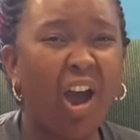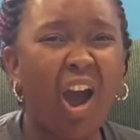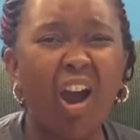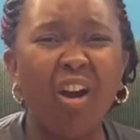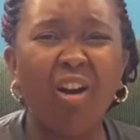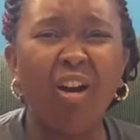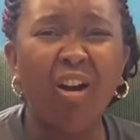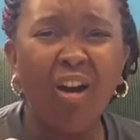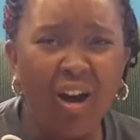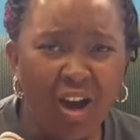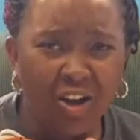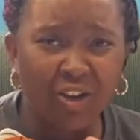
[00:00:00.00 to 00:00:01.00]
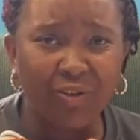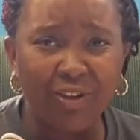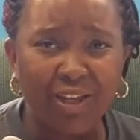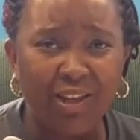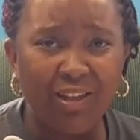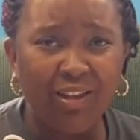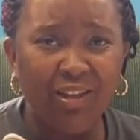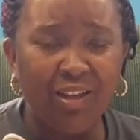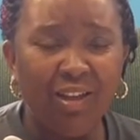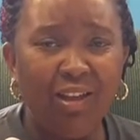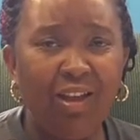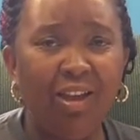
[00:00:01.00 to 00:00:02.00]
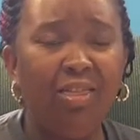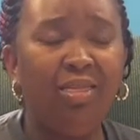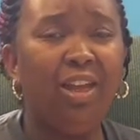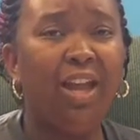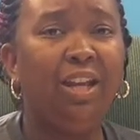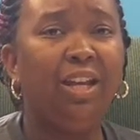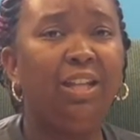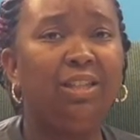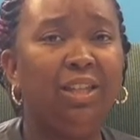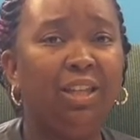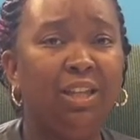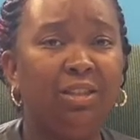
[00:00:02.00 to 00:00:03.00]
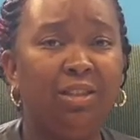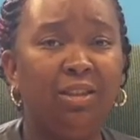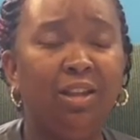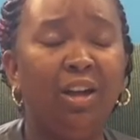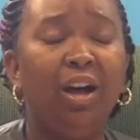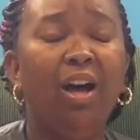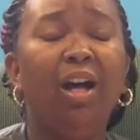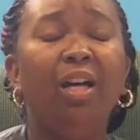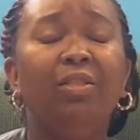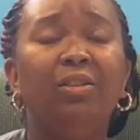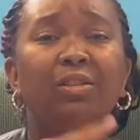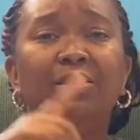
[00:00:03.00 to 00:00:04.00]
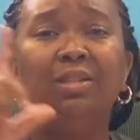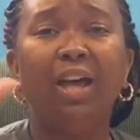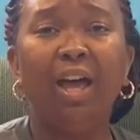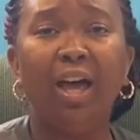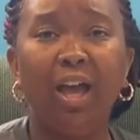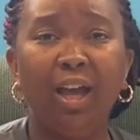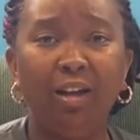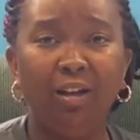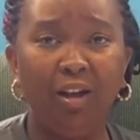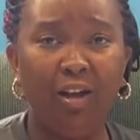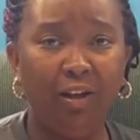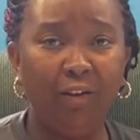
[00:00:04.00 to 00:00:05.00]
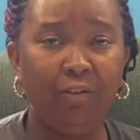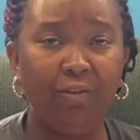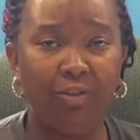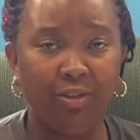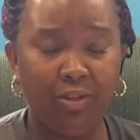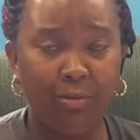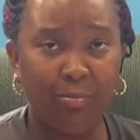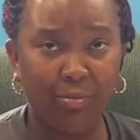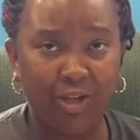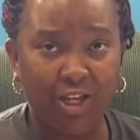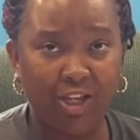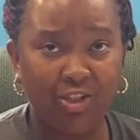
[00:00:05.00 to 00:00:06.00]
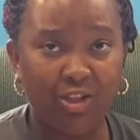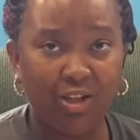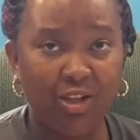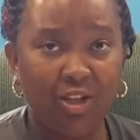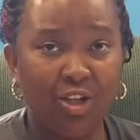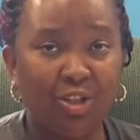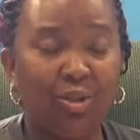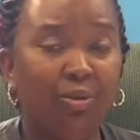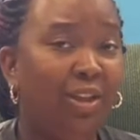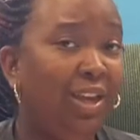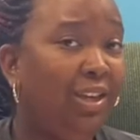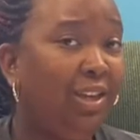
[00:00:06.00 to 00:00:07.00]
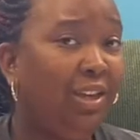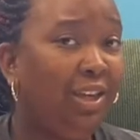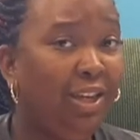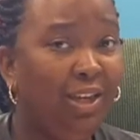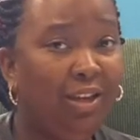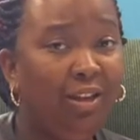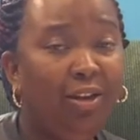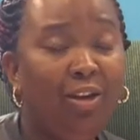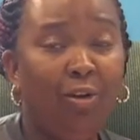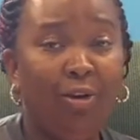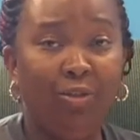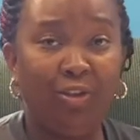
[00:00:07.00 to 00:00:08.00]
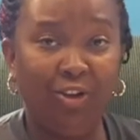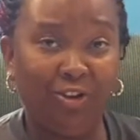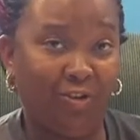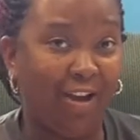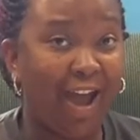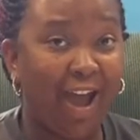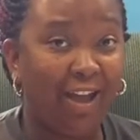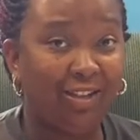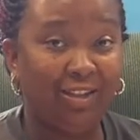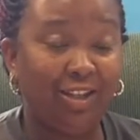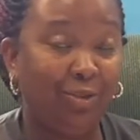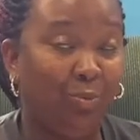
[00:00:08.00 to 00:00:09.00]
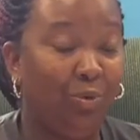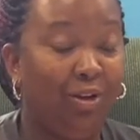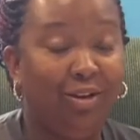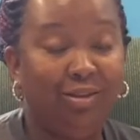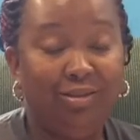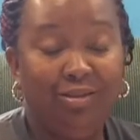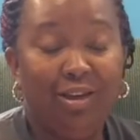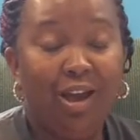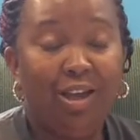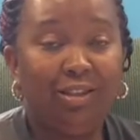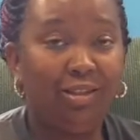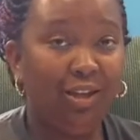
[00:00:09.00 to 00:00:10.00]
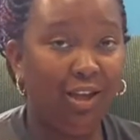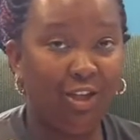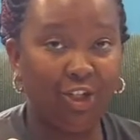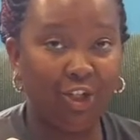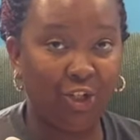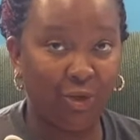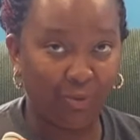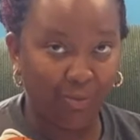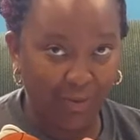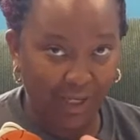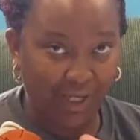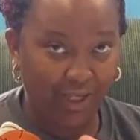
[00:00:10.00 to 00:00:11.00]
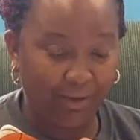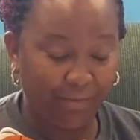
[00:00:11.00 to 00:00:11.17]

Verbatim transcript: are hungry and they need to get to the other side of the bridge so they can eat on the grass. That's where it's nice and green.